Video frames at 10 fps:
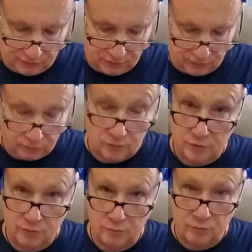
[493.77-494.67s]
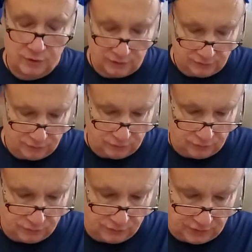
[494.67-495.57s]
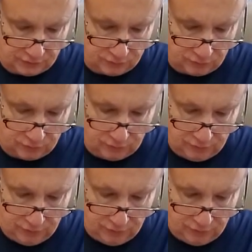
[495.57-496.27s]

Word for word: that they're going to bring to the sexual